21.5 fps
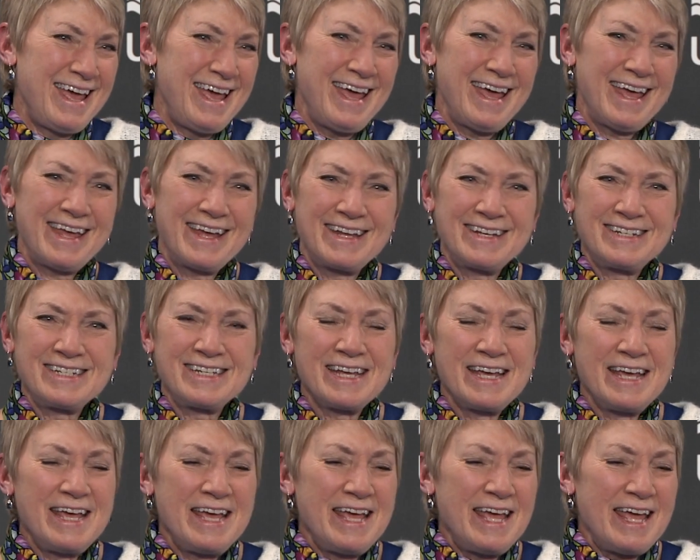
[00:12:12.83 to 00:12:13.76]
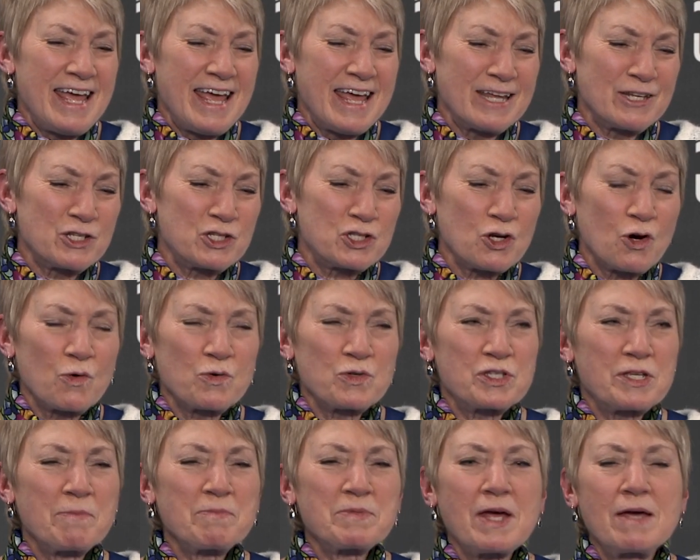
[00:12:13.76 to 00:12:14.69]
And so
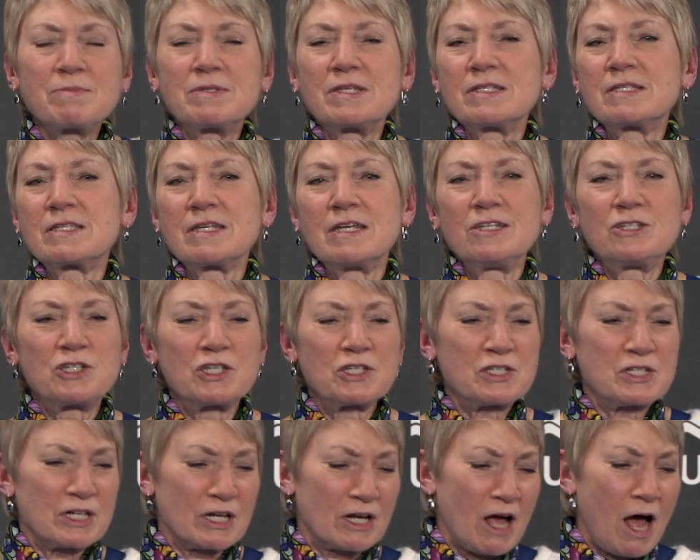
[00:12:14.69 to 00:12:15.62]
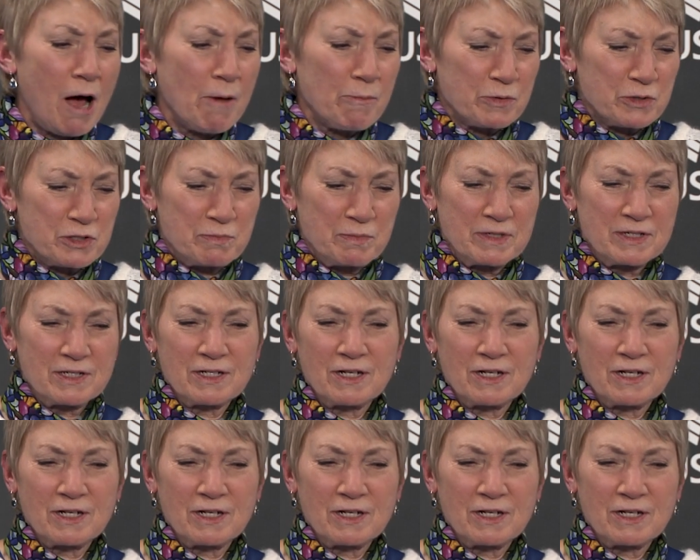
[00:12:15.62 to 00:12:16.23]
sometimes it's just an accomplishment